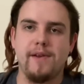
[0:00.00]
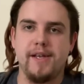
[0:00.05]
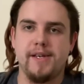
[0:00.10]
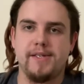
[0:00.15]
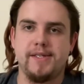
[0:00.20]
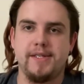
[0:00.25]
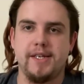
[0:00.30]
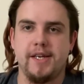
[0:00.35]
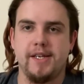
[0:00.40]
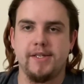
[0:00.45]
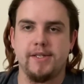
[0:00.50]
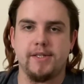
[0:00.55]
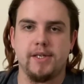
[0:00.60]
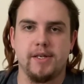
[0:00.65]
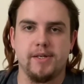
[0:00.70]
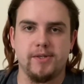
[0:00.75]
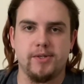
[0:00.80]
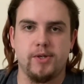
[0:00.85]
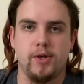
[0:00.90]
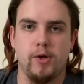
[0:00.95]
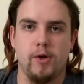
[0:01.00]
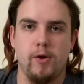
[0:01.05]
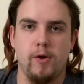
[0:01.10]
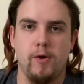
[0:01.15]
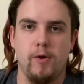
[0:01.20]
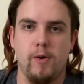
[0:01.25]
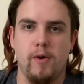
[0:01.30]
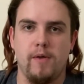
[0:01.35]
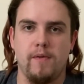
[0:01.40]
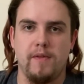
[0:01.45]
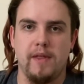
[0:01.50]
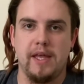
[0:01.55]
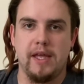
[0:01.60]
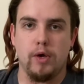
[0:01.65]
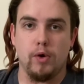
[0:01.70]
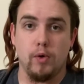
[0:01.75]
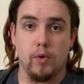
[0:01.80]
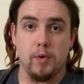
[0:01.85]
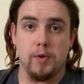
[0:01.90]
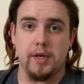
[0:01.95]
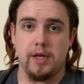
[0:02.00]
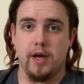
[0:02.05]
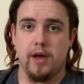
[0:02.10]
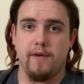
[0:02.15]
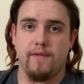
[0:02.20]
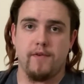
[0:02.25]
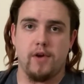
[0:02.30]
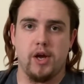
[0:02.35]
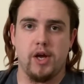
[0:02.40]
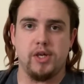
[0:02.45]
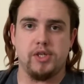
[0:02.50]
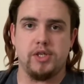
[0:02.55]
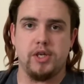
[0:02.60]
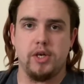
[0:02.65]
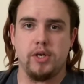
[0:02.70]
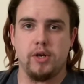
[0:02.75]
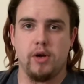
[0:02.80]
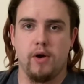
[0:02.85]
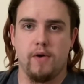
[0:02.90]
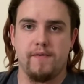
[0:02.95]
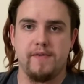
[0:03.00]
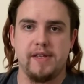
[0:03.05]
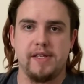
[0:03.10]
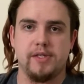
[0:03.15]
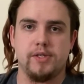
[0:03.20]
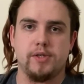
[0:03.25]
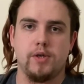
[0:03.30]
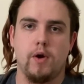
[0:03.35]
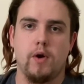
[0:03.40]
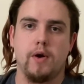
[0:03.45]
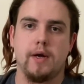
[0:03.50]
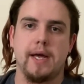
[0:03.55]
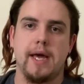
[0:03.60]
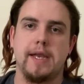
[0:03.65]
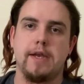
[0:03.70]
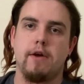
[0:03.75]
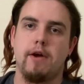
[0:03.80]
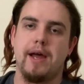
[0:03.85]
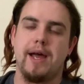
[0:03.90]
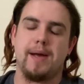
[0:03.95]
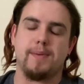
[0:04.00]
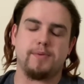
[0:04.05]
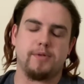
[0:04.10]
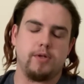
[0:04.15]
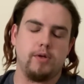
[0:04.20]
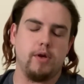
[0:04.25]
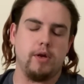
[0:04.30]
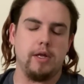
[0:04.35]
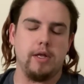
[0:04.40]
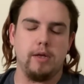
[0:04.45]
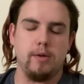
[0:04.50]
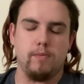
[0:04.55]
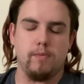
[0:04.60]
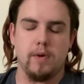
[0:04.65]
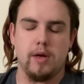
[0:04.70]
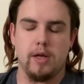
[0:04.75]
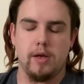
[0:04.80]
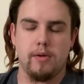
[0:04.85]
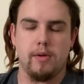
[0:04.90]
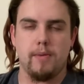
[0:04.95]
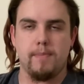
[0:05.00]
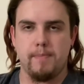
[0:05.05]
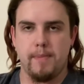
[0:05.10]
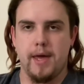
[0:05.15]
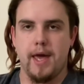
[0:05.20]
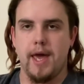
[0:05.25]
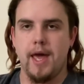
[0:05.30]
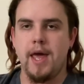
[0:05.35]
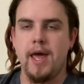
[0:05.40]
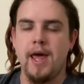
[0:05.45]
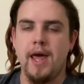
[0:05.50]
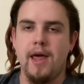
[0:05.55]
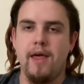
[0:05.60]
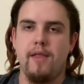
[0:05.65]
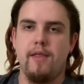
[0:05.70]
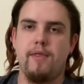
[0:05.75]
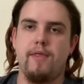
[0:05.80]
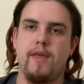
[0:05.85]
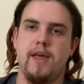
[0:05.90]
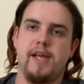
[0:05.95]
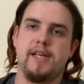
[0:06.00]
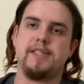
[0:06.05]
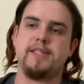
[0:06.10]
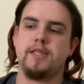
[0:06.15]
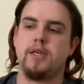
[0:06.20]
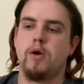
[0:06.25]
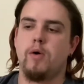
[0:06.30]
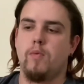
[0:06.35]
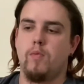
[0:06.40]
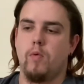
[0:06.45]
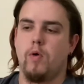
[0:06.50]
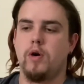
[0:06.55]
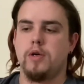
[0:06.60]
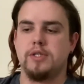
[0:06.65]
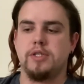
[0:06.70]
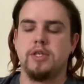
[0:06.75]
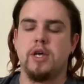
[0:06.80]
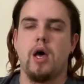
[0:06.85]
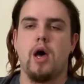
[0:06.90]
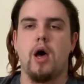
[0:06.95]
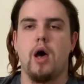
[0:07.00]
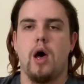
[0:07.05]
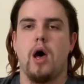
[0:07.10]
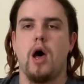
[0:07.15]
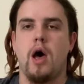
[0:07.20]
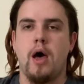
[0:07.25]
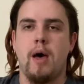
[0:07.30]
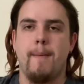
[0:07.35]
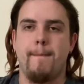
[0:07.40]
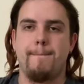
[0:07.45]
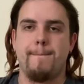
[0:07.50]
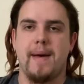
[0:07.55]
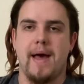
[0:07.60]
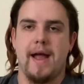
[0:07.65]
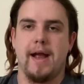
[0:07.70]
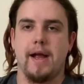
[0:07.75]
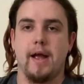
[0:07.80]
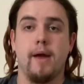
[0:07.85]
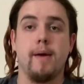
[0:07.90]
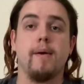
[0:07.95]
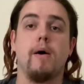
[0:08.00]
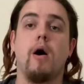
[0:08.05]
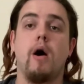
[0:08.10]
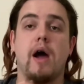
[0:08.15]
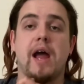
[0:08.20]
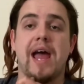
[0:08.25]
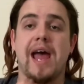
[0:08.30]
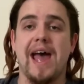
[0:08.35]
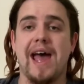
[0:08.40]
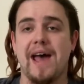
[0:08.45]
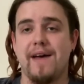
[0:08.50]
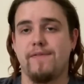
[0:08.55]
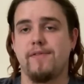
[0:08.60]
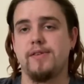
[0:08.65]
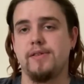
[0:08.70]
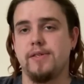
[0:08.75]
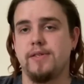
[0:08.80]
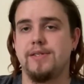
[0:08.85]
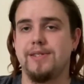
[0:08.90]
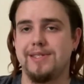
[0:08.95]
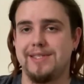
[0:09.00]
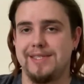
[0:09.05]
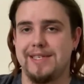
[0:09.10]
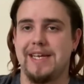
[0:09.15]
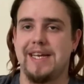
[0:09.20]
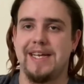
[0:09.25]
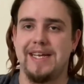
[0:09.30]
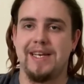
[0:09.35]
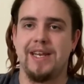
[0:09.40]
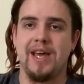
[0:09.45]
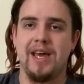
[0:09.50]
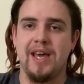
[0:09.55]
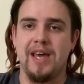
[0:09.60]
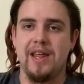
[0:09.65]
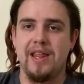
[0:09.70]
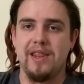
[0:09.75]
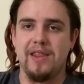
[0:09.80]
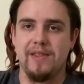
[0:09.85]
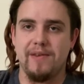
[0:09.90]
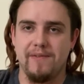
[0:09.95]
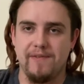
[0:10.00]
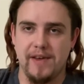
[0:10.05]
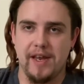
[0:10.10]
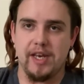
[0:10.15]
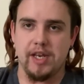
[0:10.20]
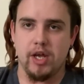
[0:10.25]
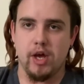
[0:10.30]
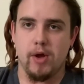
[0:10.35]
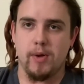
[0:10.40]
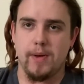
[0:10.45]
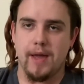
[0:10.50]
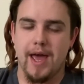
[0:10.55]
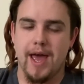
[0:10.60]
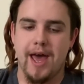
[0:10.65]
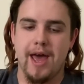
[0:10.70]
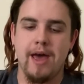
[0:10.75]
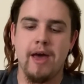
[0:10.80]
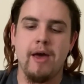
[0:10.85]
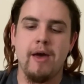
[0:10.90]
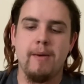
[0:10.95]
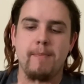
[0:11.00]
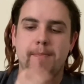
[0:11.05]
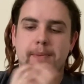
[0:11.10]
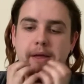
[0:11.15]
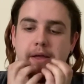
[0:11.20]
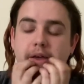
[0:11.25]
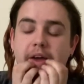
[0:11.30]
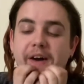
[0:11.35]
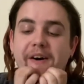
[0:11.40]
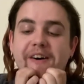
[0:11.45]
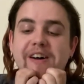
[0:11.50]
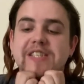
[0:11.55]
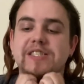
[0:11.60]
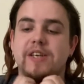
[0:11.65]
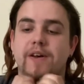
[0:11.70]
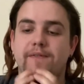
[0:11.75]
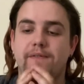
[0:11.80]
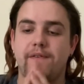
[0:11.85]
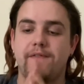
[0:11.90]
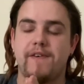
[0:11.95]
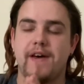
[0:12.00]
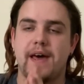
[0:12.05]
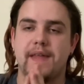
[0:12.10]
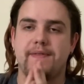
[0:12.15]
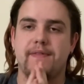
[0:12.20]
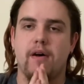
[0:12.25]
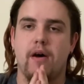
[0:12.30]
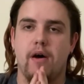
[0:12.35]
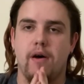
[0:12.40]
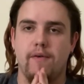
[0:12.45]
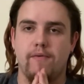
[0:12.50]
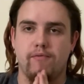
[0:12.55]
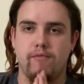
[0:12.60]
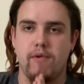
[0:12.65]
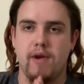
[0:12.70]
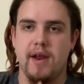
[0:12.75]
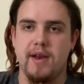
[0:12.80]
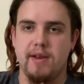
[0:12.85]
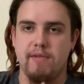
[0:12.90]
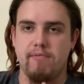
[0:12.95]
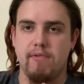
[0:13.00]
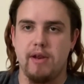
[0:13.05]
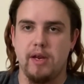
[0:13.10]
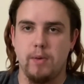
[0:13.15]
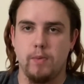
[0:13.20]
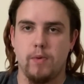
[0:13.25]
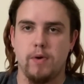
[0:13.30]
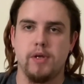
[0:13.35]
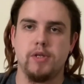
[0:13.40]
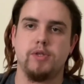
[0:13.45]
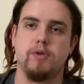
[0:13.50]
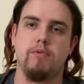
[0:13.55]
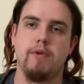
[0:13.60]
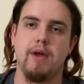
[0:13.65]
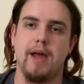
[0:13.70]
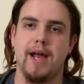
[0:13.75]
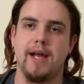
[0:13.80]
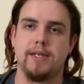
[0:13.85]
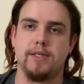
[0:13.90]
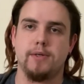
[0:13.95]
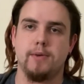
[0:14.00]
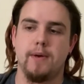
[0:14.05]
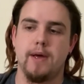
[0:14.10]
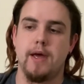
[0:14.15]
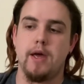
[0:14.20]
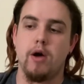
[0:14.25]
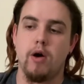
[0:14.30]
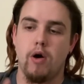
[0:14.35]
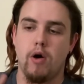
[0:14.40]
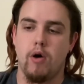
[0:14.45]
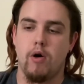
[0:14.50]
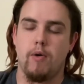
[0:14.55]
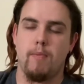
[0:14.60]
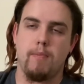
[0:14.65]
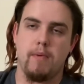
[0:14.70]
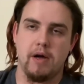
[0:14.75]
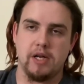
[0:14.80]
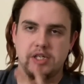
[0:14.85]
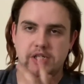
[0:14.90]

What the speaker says: listened to the audio version of this song, and I absolutely will admit this was a banger. I haven't seen the video yet, because of the fact that I really, really want to react to it on my